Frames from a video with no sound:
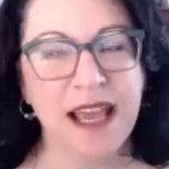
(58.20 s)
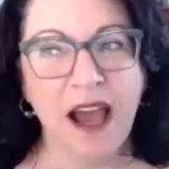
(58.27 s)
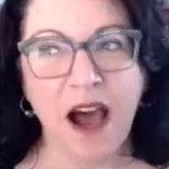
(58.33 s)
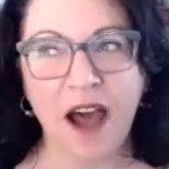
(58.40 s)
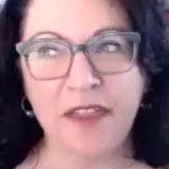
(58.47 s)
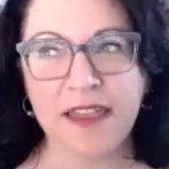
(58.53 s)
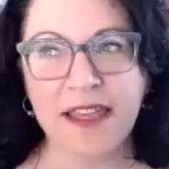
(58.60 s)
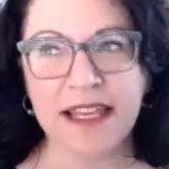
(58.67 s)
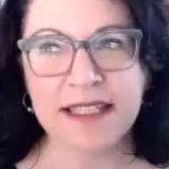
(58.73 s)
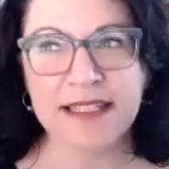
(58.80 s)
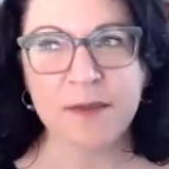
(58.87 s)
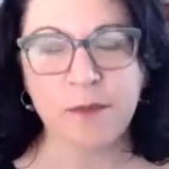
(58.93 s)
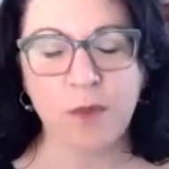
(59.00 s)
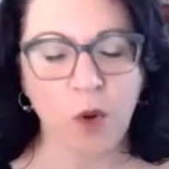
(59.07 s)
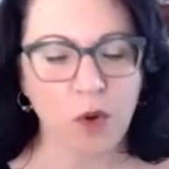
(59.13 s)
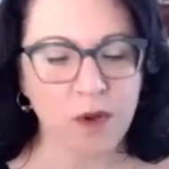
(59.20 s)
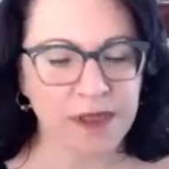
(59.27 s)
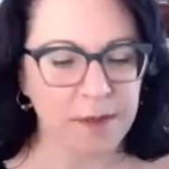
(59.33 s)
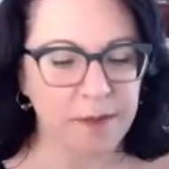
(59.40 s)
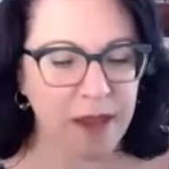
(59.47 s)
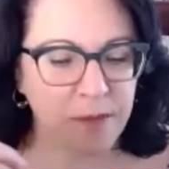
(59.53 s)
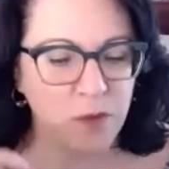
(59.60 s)
I think it's important
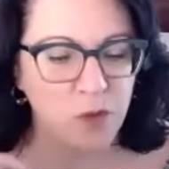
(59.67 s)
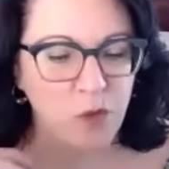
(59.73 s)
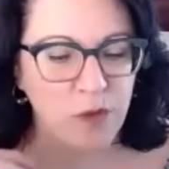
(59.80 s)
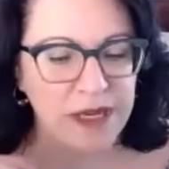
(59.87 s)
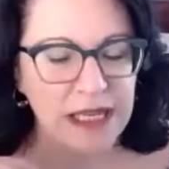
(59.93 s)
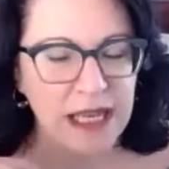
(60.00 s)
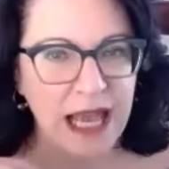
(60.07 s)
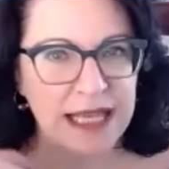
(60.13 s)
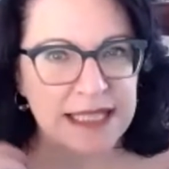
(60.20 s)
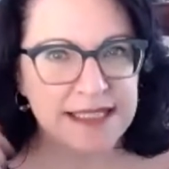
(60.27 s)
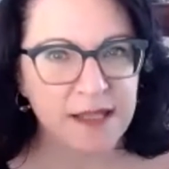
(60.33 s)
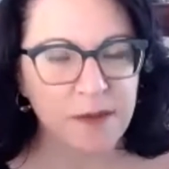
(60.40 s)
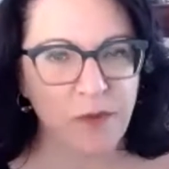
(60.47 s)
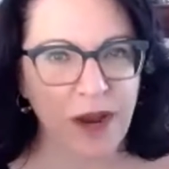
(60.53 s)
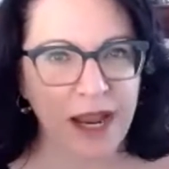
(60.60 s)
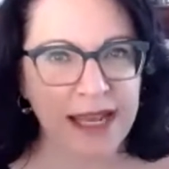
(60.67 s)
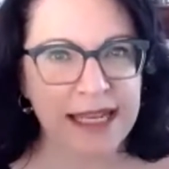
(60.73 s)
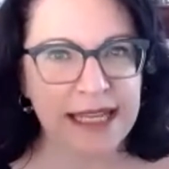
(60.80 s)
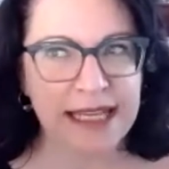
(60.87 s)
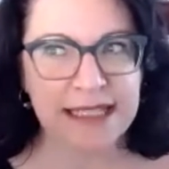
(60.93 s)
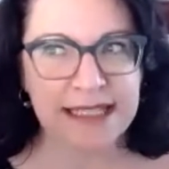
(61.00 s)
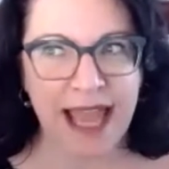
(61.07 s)
that people realize that
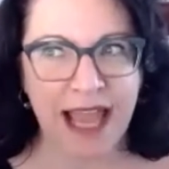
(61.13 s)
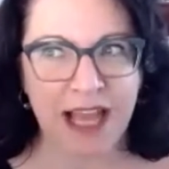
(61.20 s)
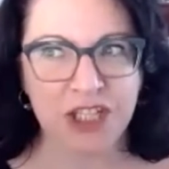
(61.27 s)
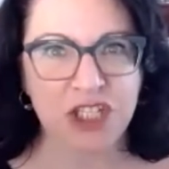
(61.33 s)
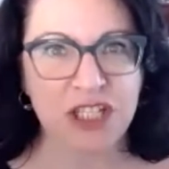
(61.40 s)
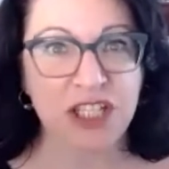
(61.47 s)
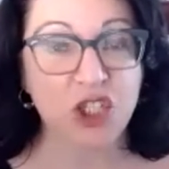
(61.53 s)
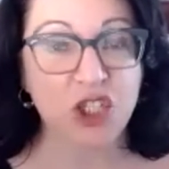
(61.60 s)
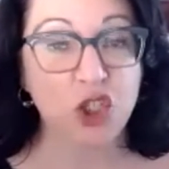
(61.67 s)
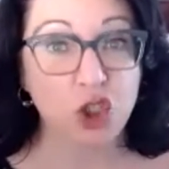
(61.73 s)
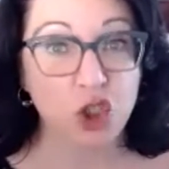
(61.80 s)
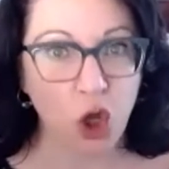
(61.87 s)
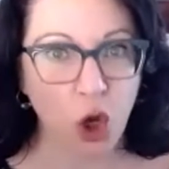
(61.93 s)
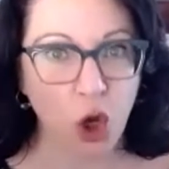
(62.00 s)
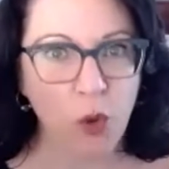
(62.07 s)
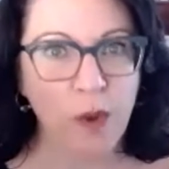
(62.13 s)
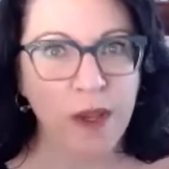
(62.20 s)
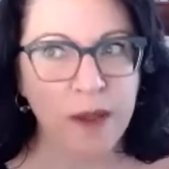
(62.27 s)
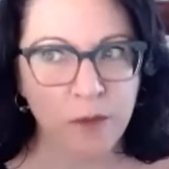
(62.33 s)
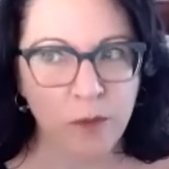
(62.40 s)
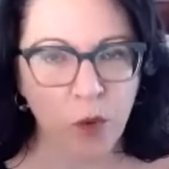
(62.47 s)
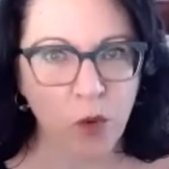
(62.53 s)
branding is actually so
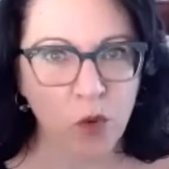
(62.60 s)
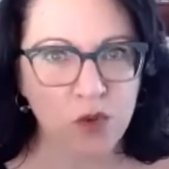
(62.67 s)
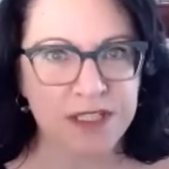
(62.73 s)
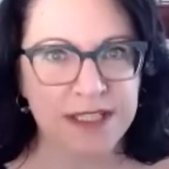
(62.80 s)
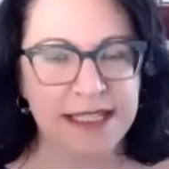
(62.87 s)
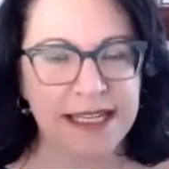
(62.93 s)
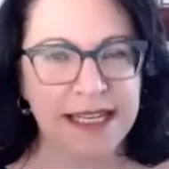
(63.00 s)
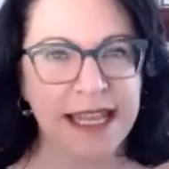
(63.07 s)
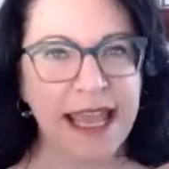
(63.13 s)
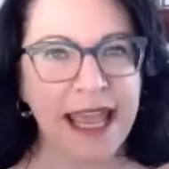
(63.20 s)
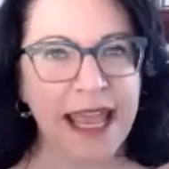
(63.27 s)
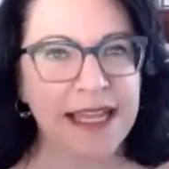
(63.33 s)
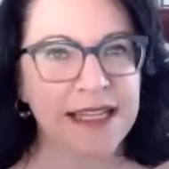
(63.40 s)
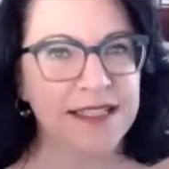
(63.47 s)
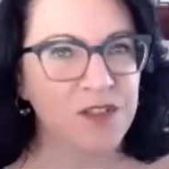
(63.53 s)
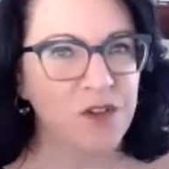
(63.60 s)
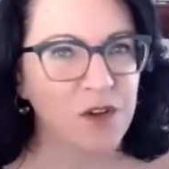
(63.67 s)
important. It's mm-hmm.